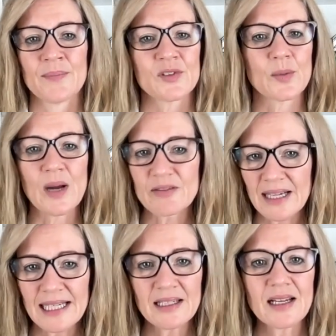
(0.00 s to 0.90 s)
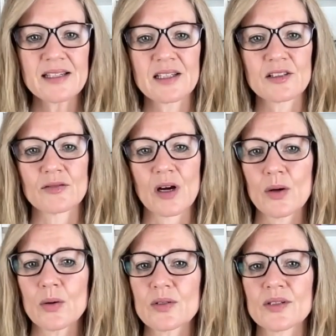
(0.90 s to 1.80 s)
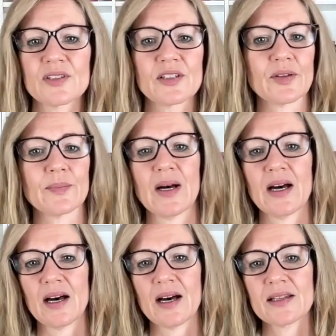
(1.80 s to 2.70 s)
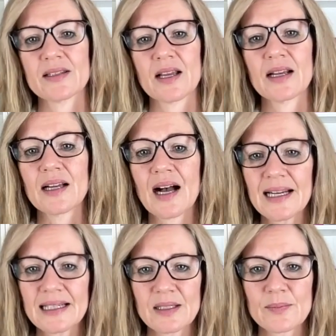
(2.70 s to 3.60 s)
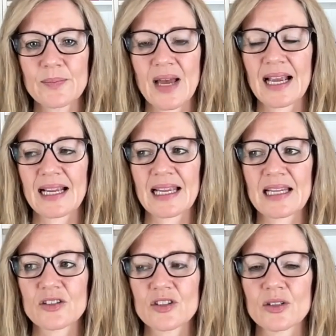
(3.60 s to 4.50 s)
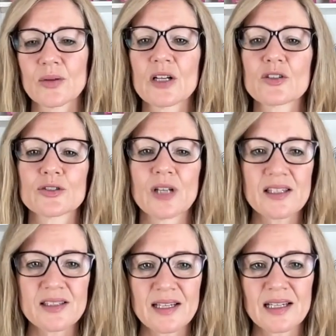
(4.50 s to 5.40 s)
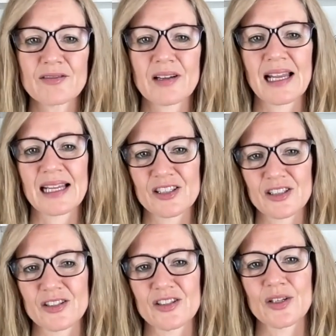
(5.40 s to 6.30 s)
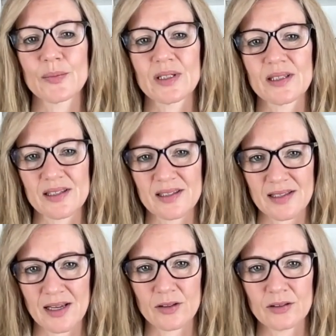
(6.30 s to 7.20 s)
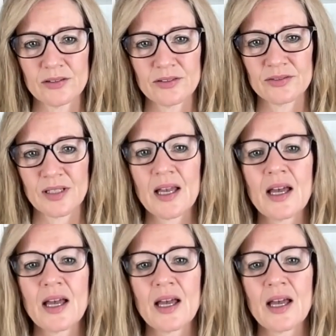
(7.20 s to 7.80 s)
So by recognizing the roles of different parts and guiding them back into a trusting relationship with the self,